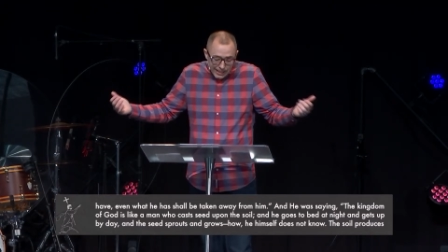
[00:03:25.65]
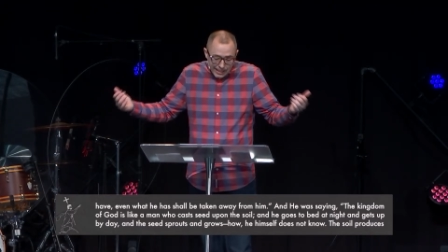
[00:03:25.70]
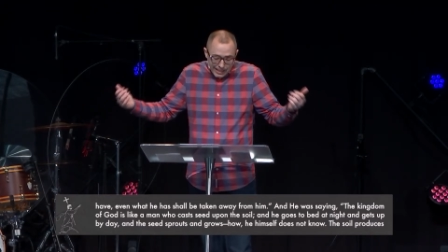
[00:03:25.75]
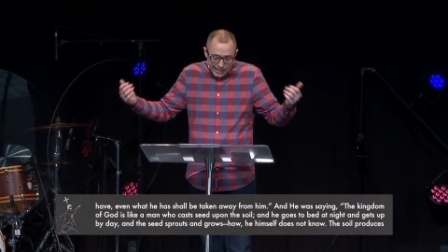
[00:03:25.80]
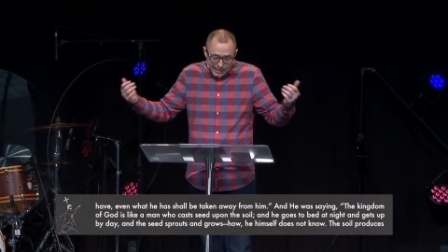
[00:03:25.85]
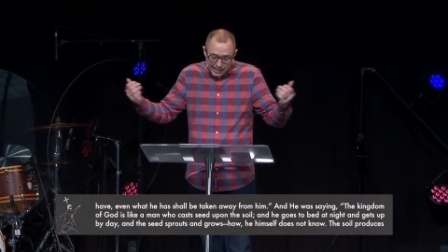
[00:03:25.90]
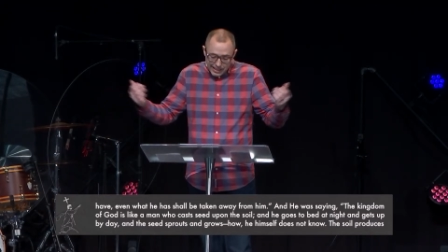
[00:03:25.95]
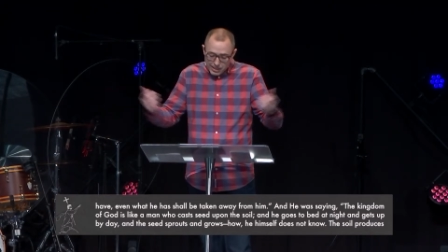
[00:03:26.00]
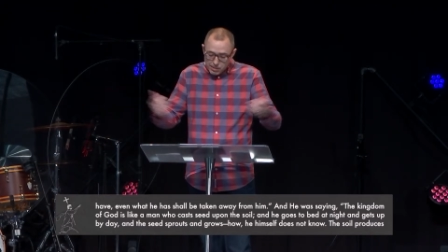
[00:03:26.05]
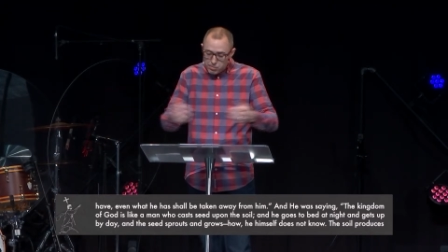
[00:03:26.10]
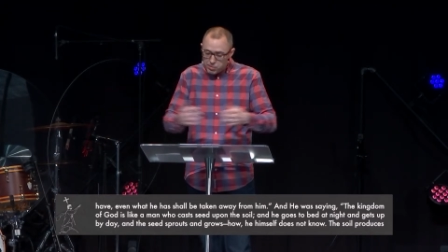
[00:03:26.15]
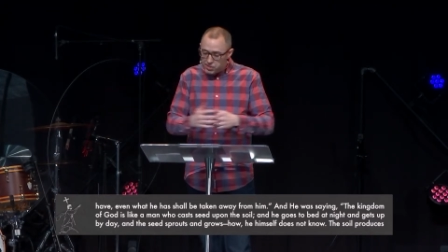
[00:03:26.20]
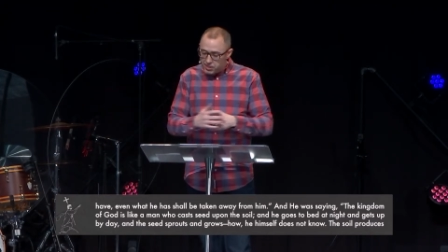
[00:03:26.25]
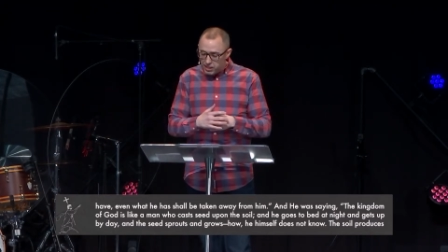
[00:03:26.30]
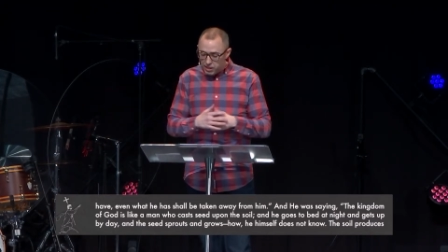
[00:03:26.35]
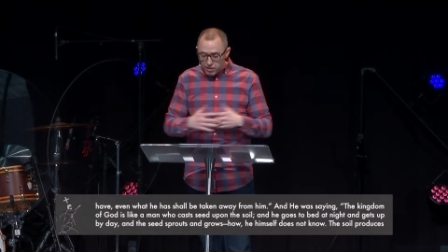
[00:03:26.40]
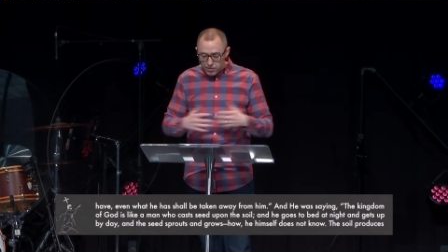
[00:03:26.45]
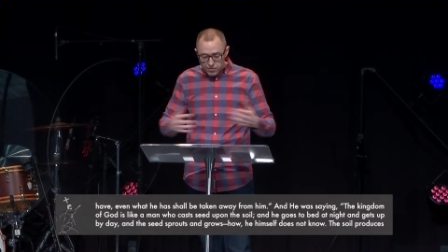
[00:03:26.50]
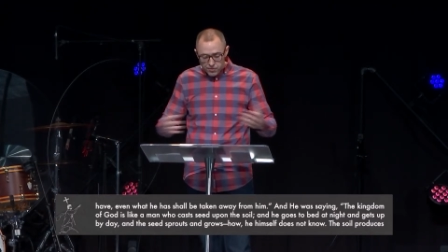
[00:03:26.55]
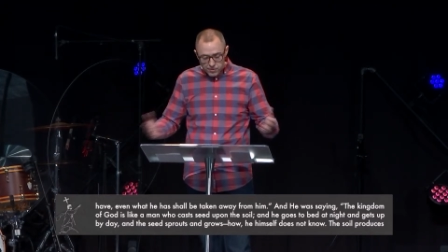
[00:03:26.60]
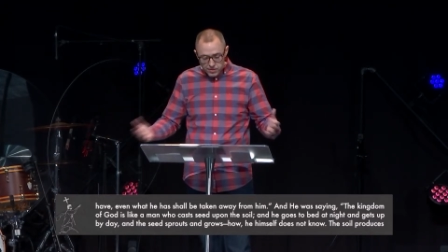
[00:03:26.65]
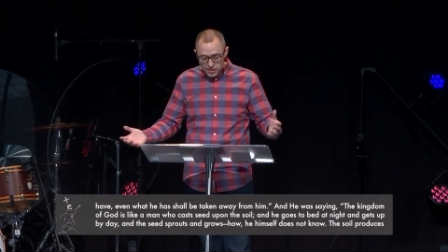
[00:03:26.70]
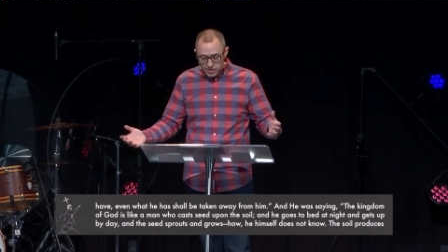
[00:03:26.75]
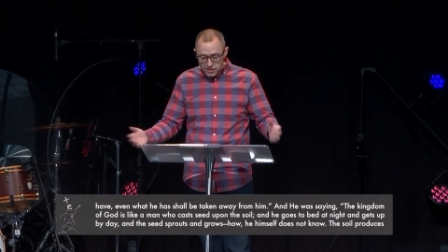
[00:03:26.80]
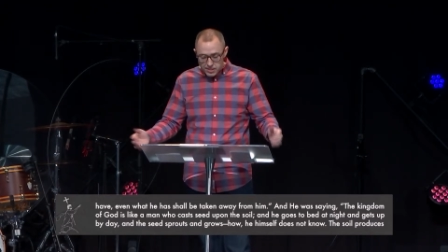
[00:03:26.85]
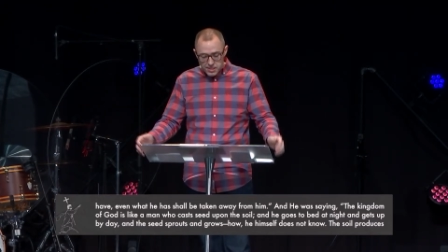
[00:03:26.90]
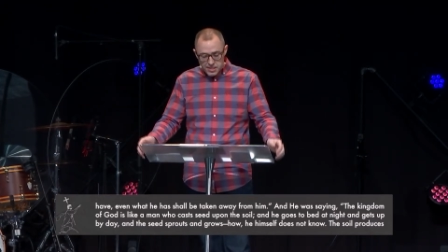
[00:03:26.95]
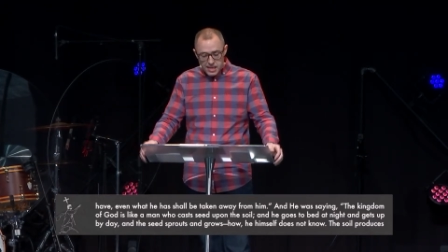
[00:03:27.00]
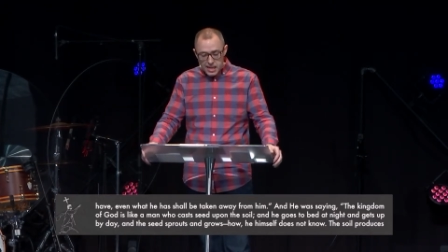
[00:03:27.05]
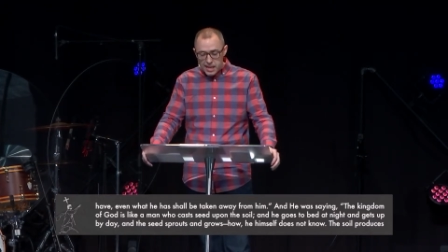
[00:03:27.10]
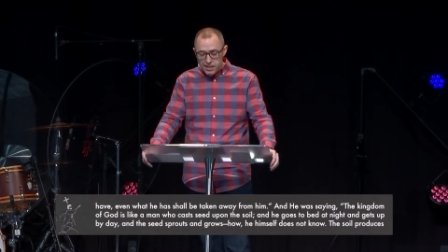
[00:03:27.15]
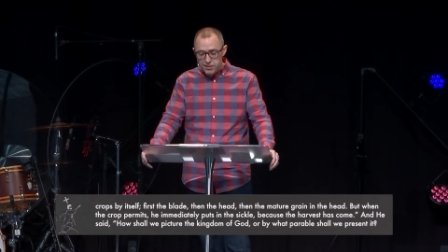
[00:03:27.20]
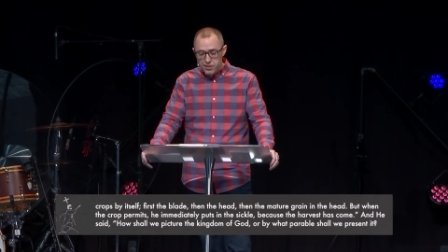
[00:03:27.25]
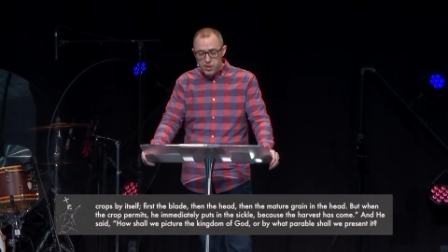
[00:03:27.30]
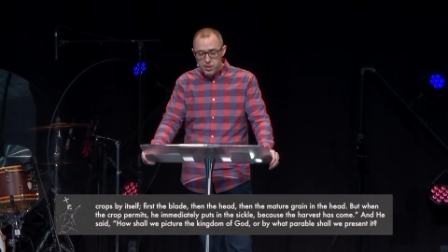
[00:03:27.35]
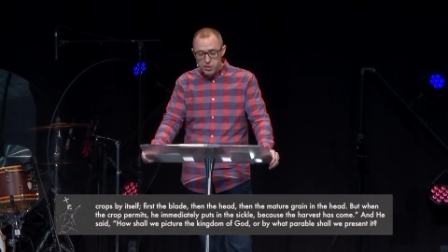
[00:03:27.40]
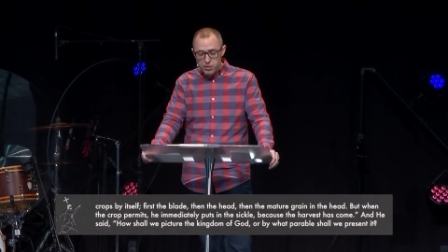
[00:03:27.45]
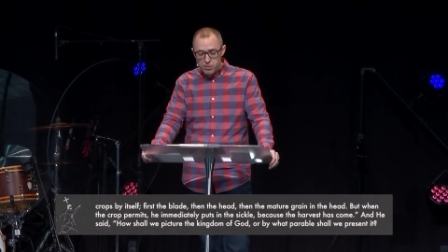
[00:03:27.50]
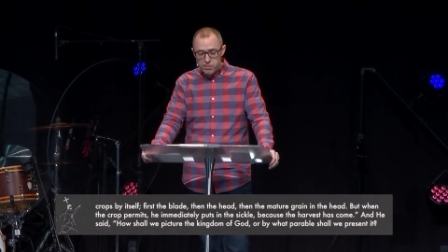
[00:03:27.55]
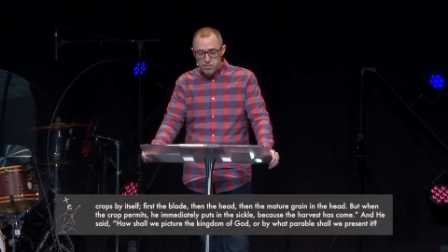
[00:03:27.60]
He himself does not
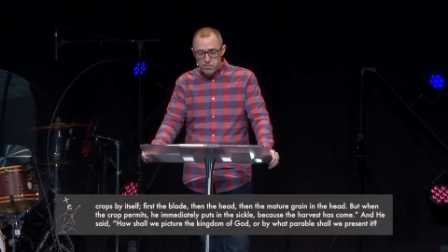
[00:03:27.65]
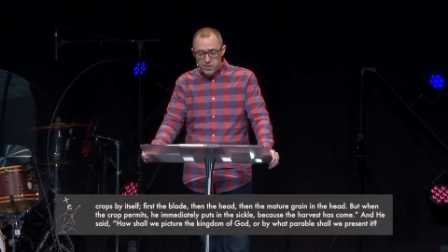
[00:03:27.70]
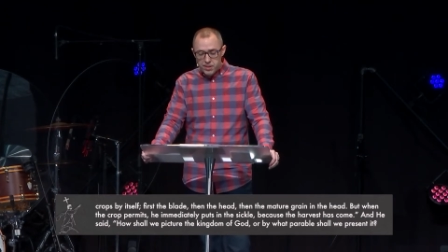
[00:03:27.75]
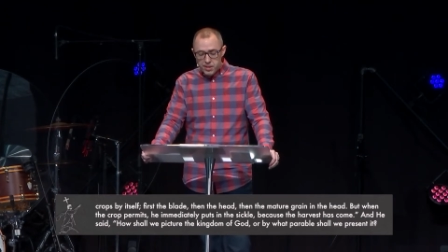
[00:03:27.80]
know.